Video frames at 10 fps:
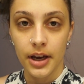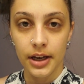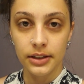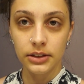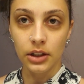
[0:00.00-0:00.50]

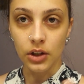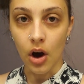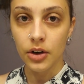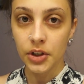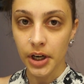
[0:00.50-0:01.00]

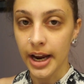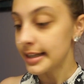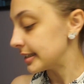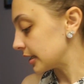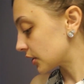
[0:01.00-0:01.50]
salon
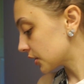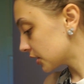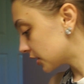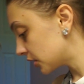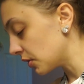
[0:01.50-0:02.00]
grade
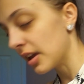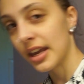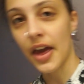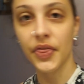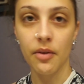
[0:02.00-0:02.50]
scissors. You can
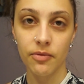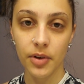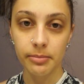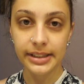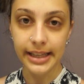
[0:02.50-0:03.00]
get them
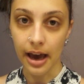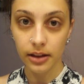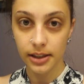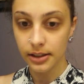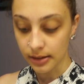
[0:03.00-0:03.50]
from
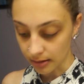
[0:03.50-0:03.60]
Sally's.